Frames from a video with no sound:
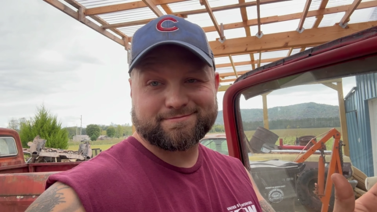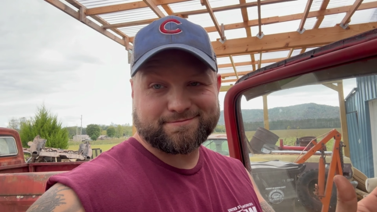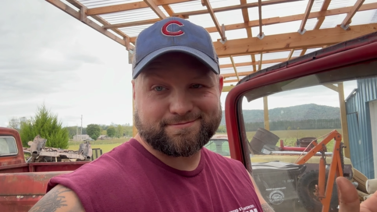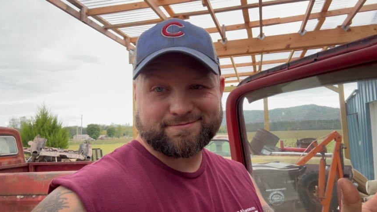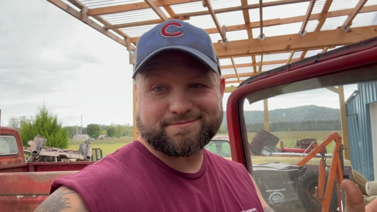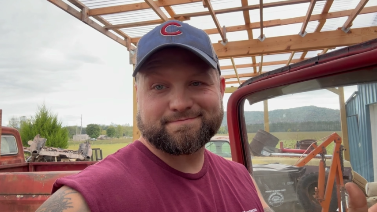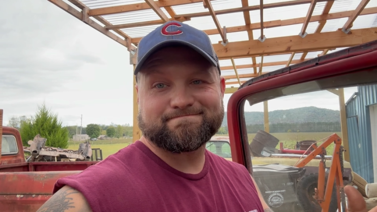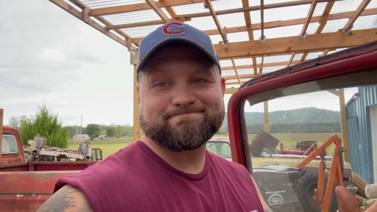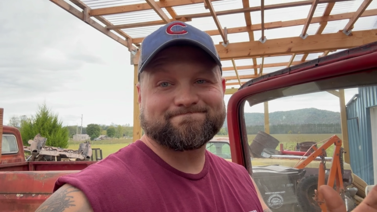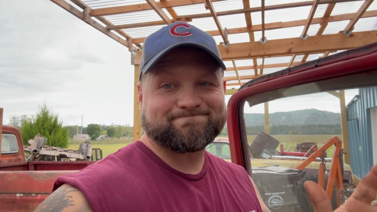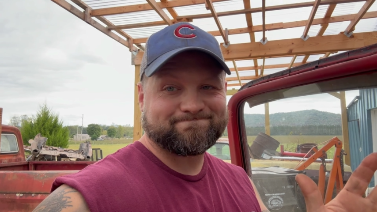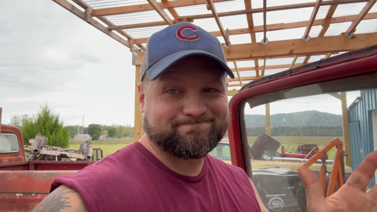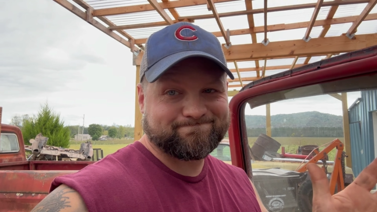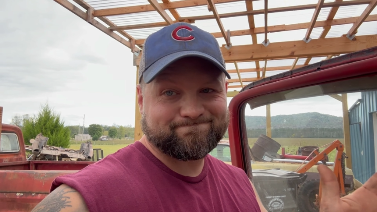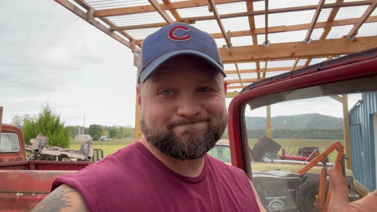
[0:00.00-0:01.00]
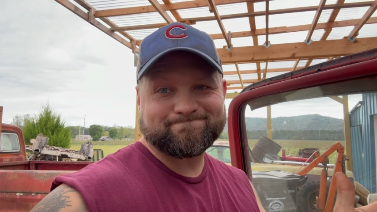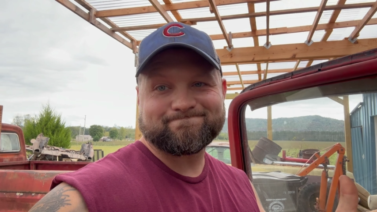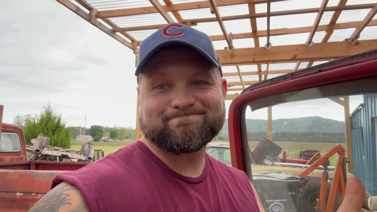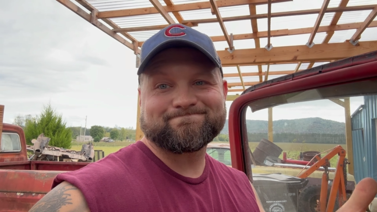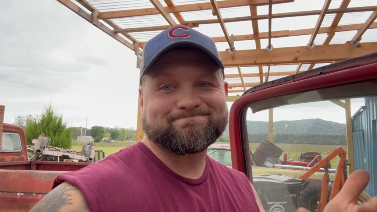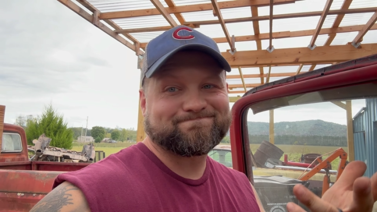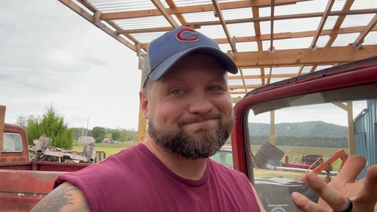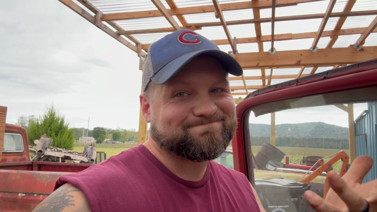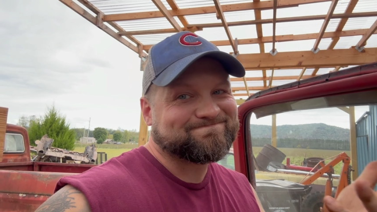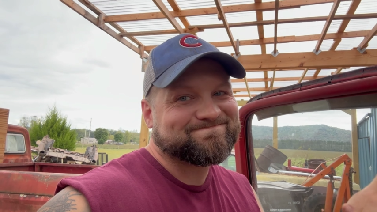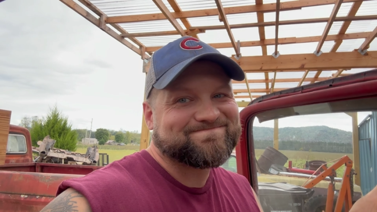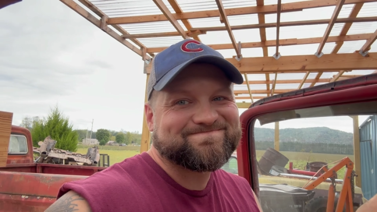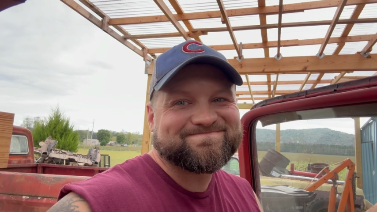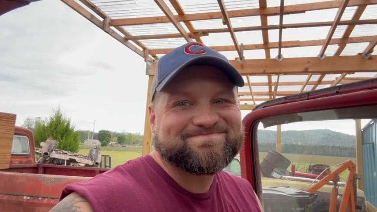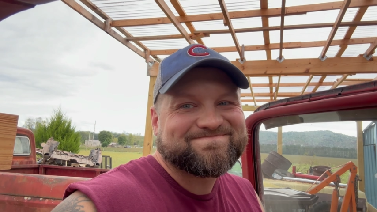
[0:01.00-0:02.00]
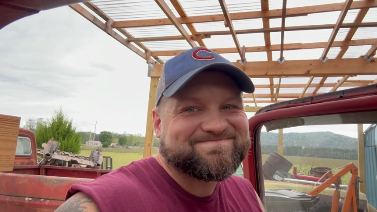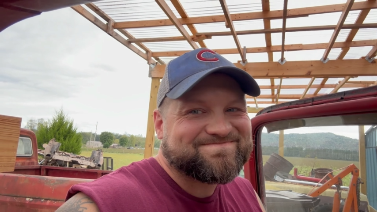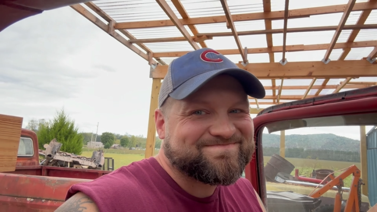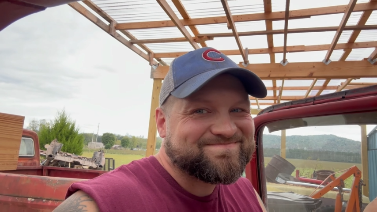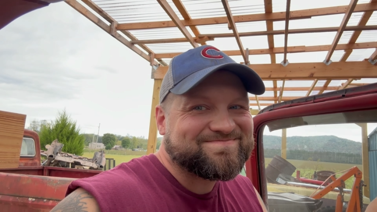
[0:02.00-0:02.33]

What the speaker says: (no one is talking)